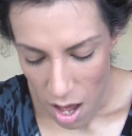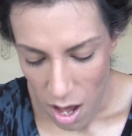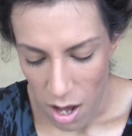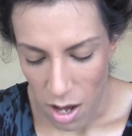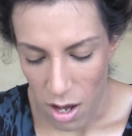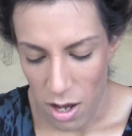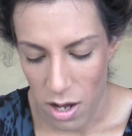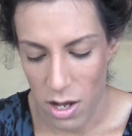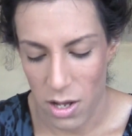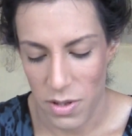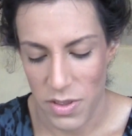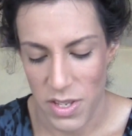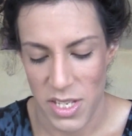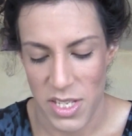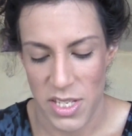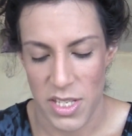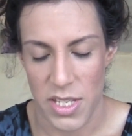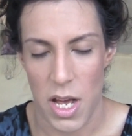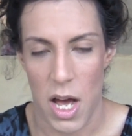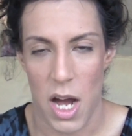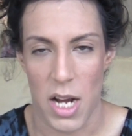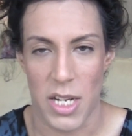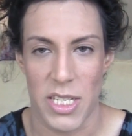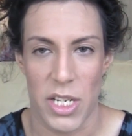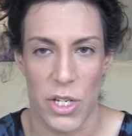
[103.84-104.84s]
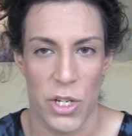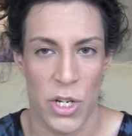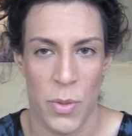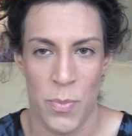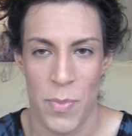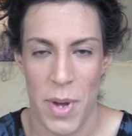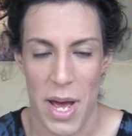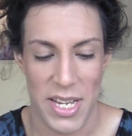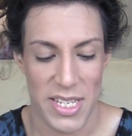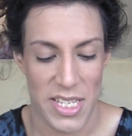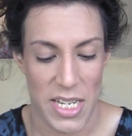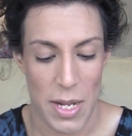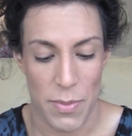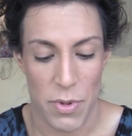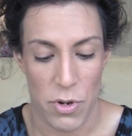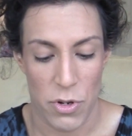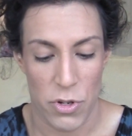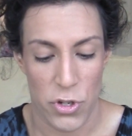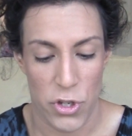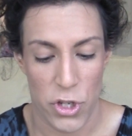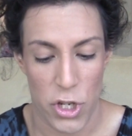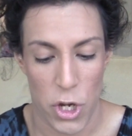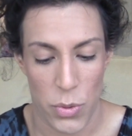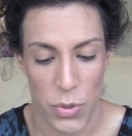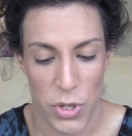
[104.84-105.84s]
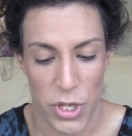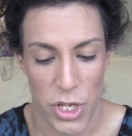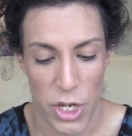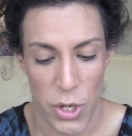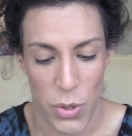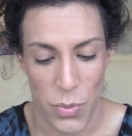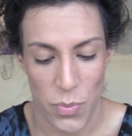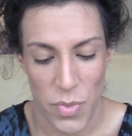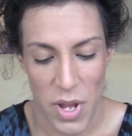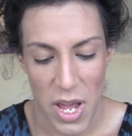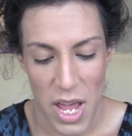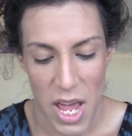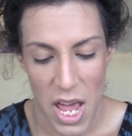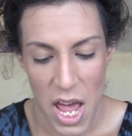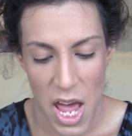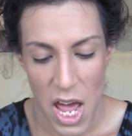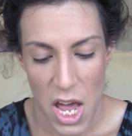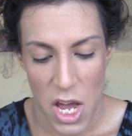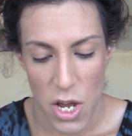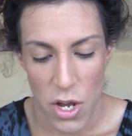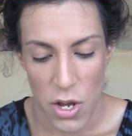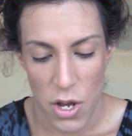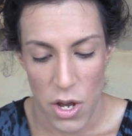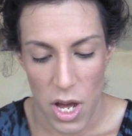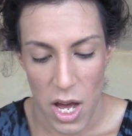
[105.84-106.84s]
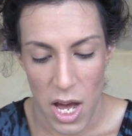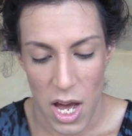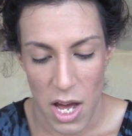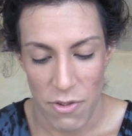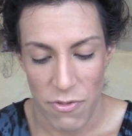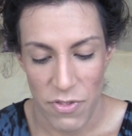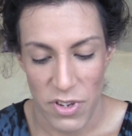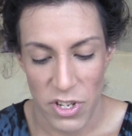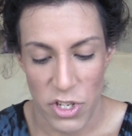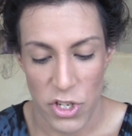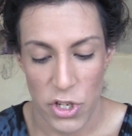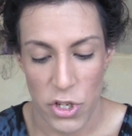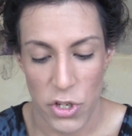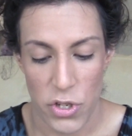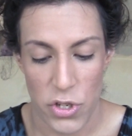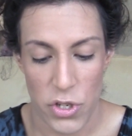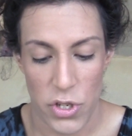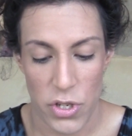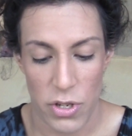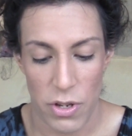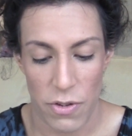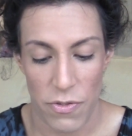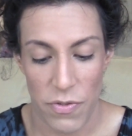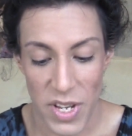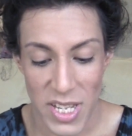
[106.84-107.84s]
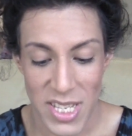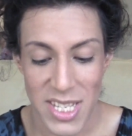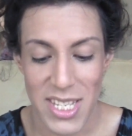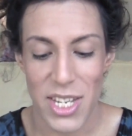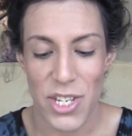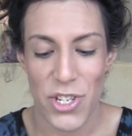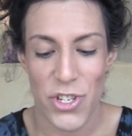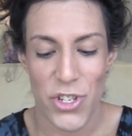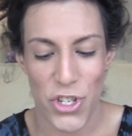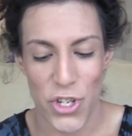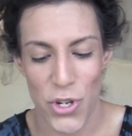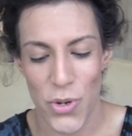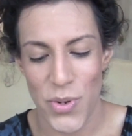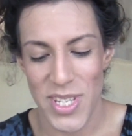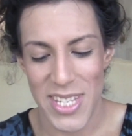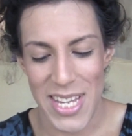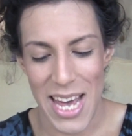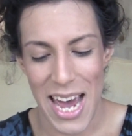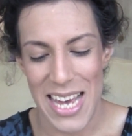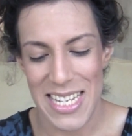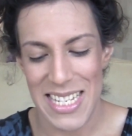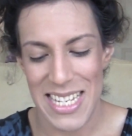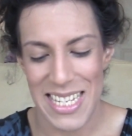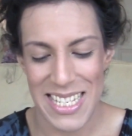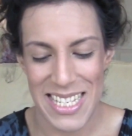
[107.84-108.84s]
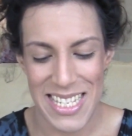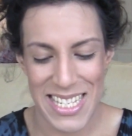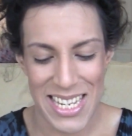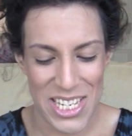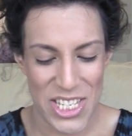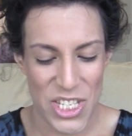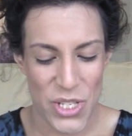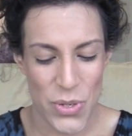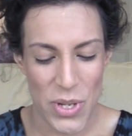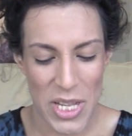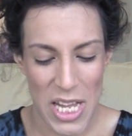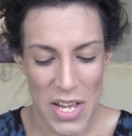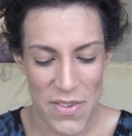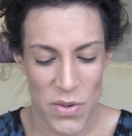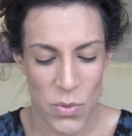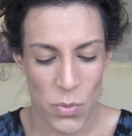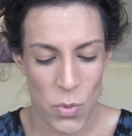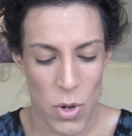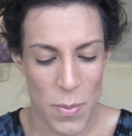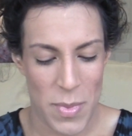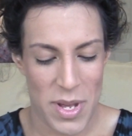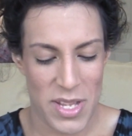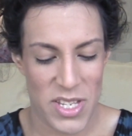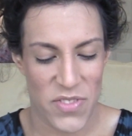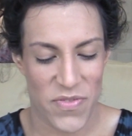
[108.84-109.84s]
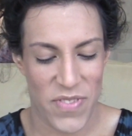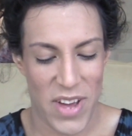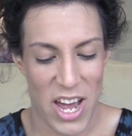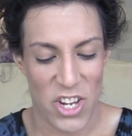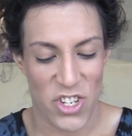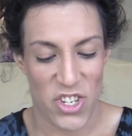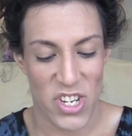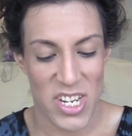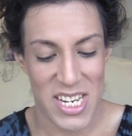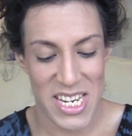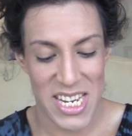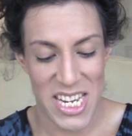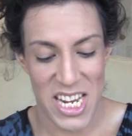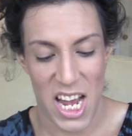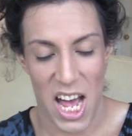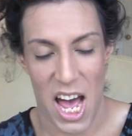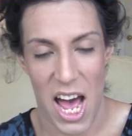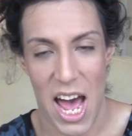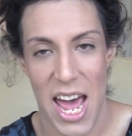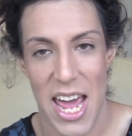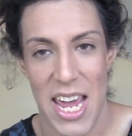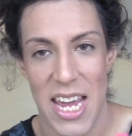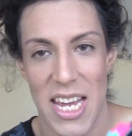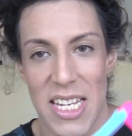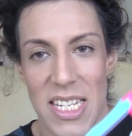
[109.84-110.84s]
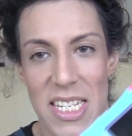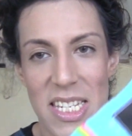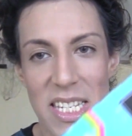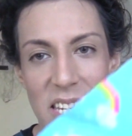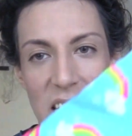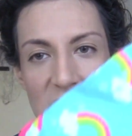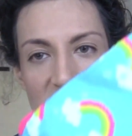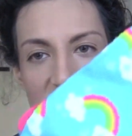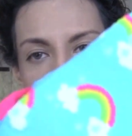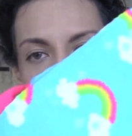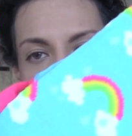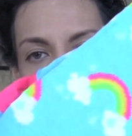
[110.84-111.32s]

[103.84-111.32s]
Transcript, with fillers: Oh, these socks, I couldn't pass up. They're so cute. Uh, fits, fits shoe sizes 6 to 11 women's fashion knee highs